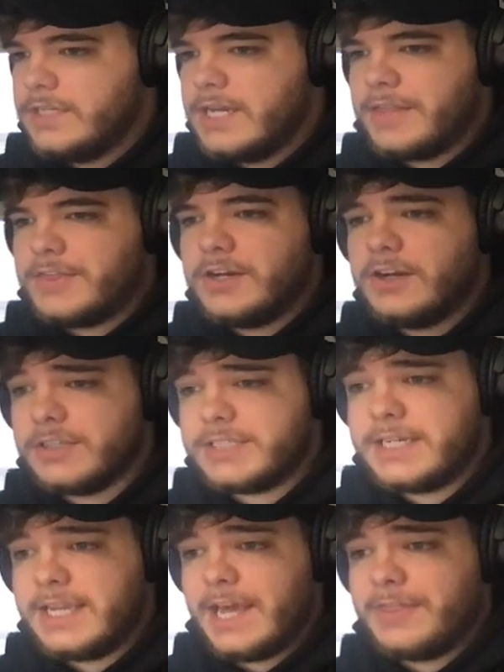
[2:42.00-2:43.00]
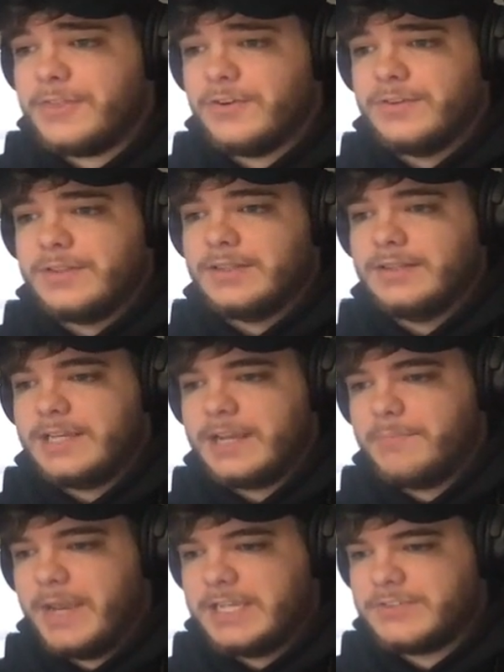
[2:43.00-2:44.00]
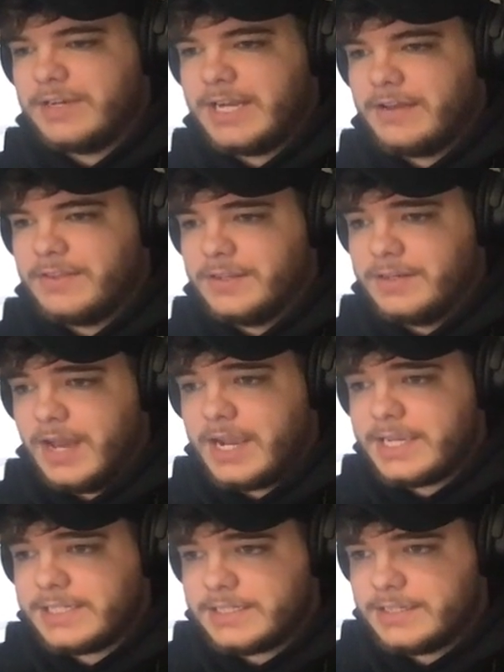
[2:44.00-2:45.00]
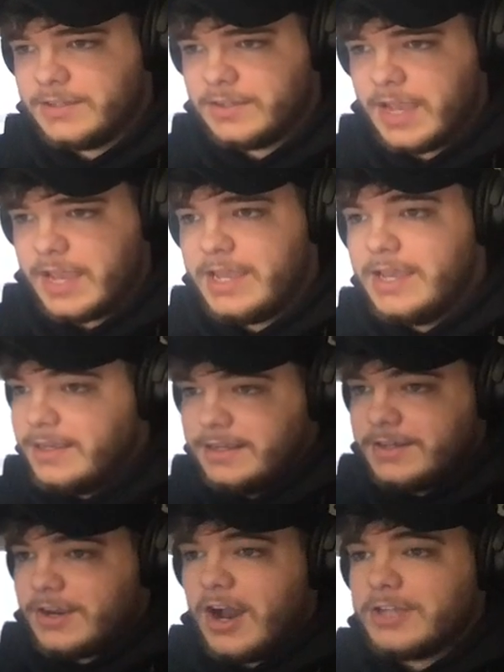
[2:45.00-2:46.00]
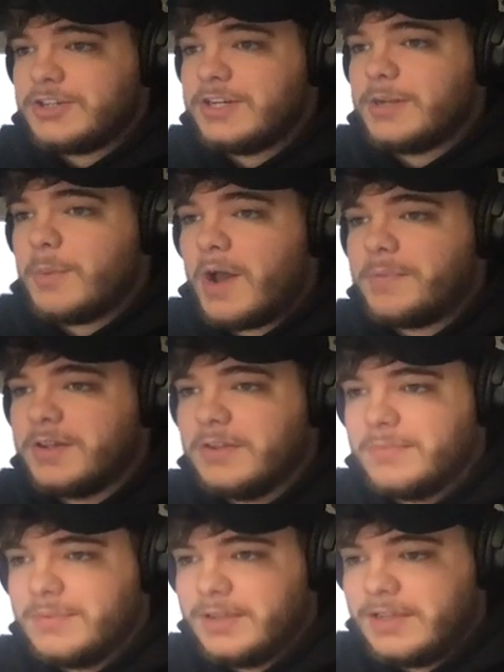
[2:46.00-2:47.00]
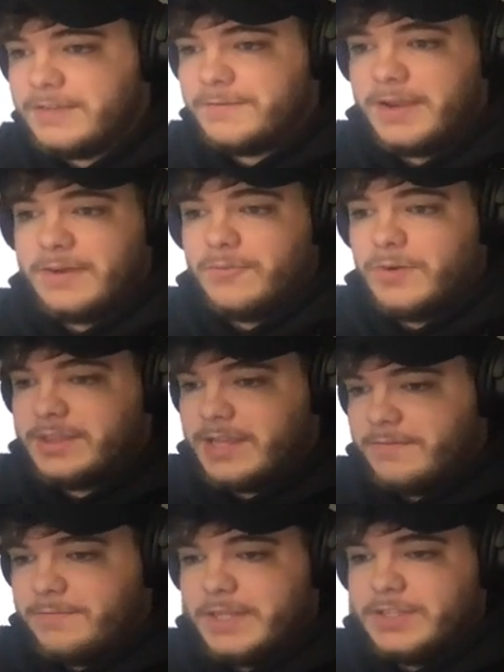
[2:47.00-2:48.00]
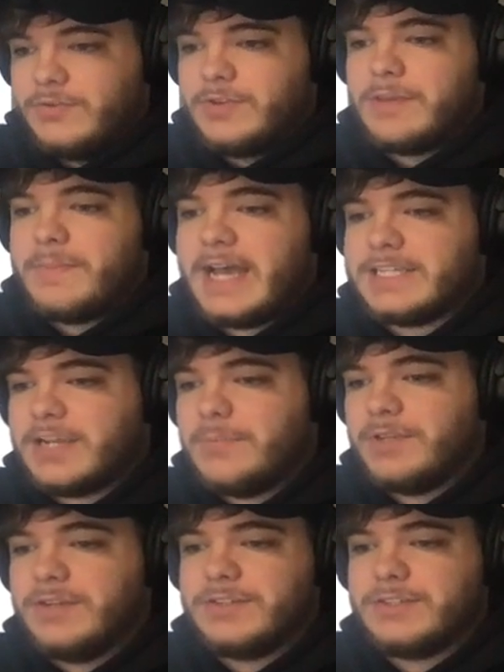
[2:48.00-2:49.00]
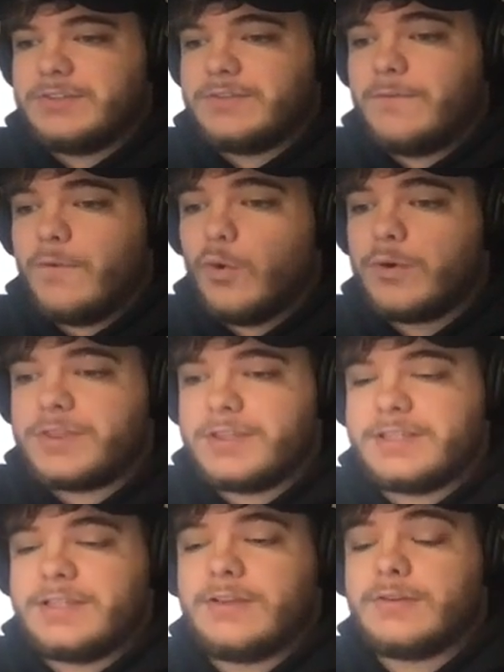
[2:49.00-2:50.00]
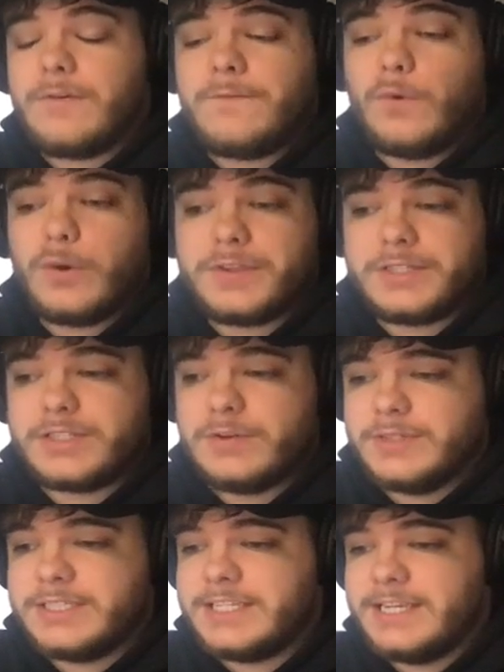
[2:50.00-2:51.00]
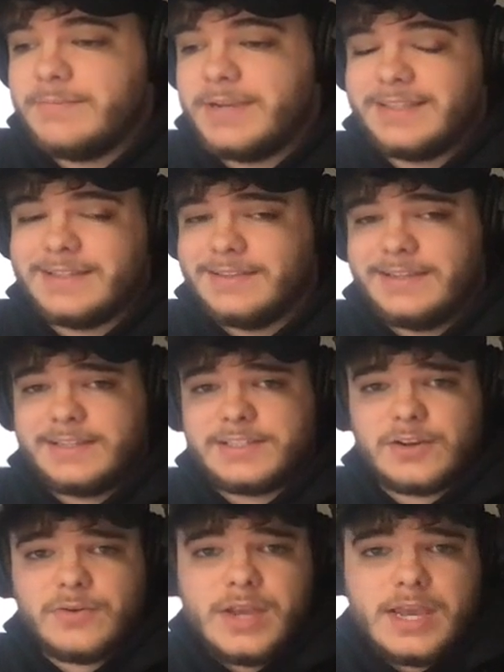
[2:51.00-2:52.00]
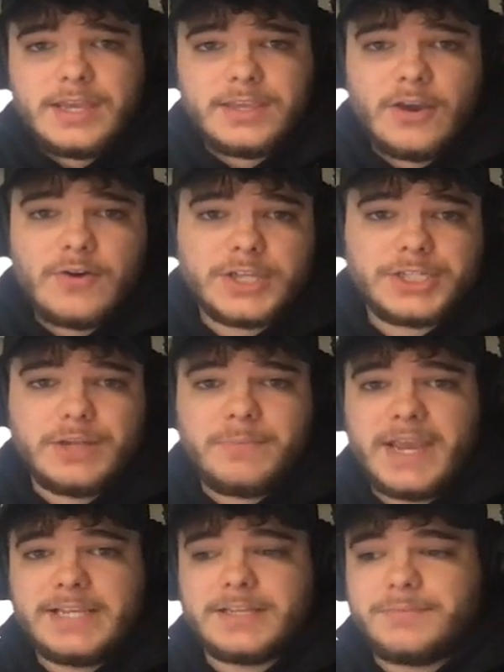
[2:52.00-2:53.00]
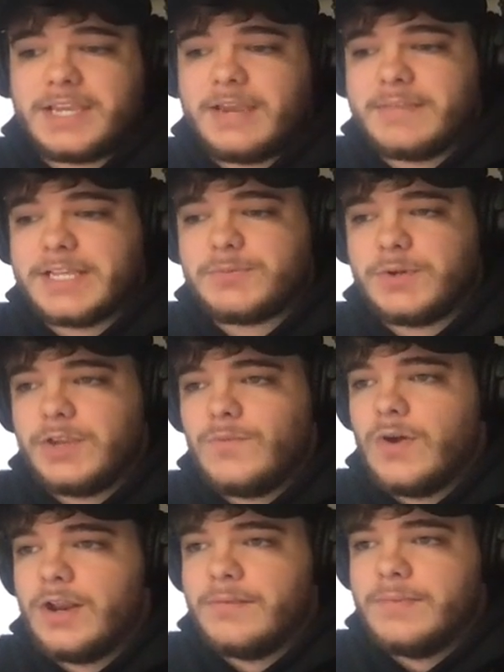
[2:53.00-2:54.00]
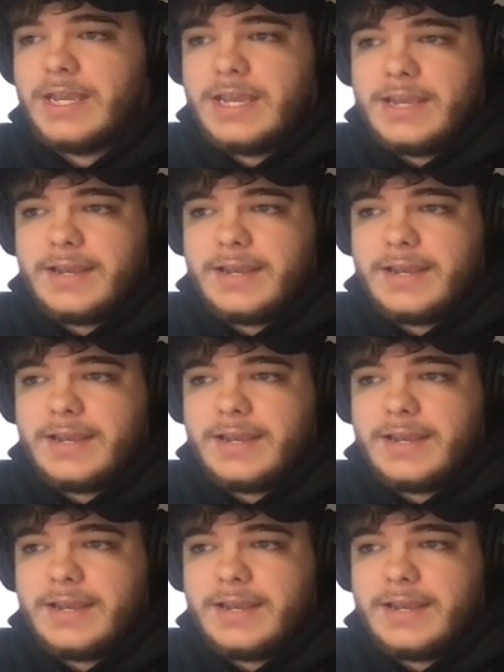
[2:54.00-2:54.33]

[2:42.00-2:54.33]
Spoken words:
Yeah, Thunder is sitting at 3rd in the league in pace right now. The Nuggets, contrary to popular belief and what they've been doing the past couple of years, they're the 4th slowest team in the league. So Jokic in a pace-up game, that's where you want him.